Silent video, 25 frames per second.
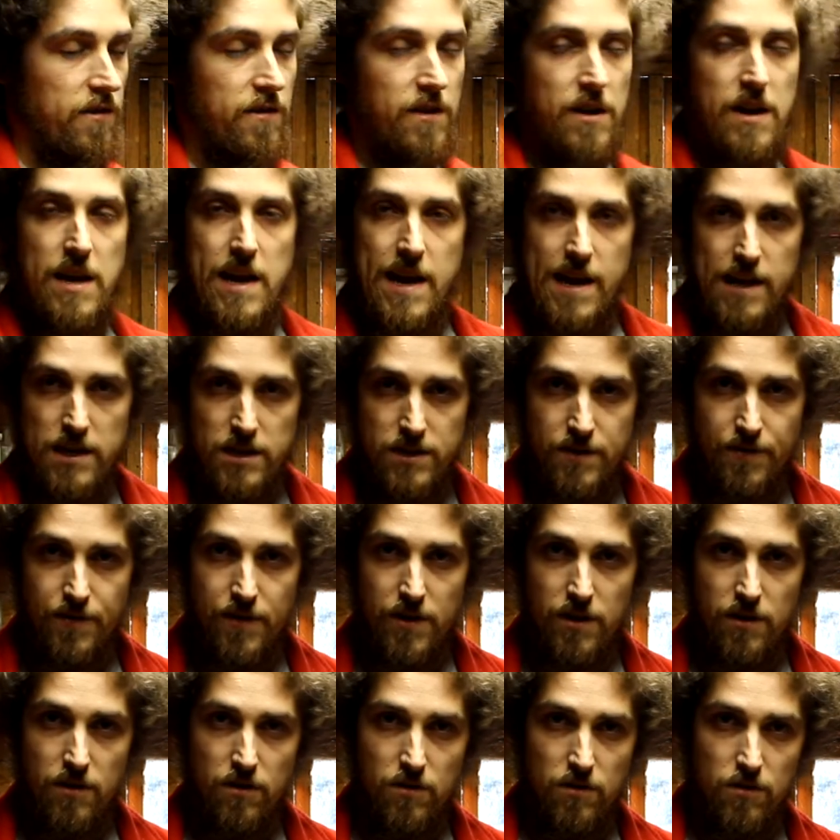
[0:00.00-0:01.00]
the next
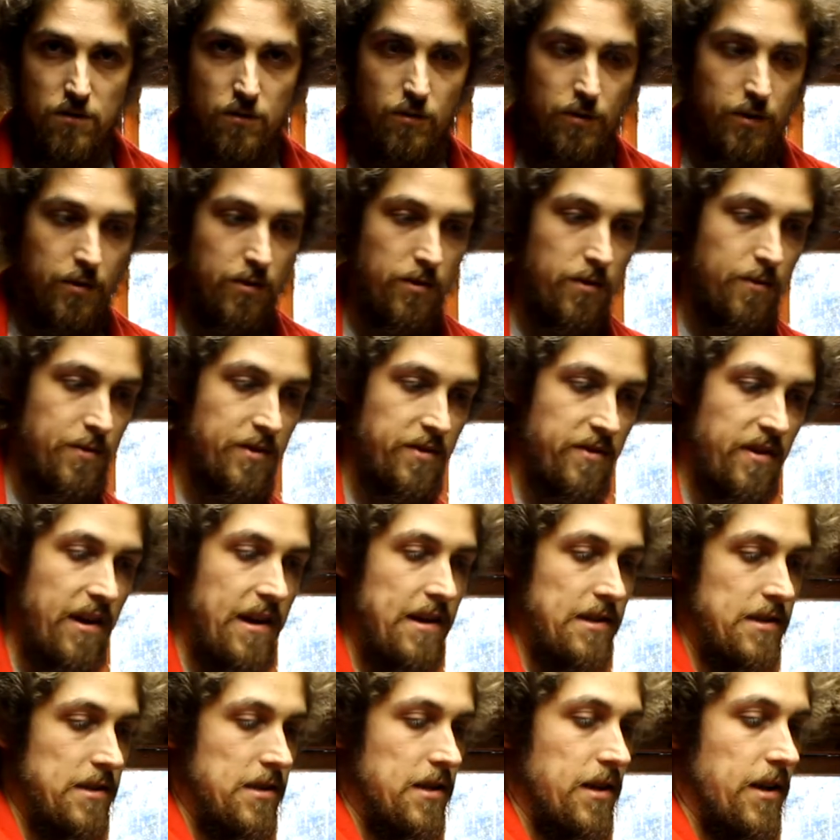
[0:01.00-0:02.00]
video we will be
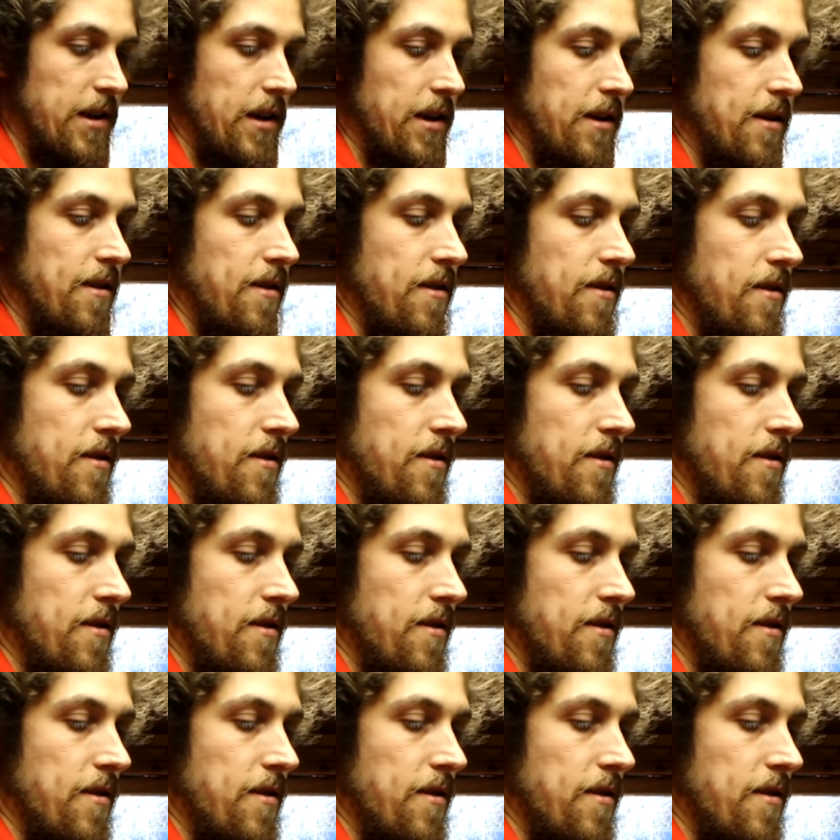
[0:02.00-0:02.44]
testing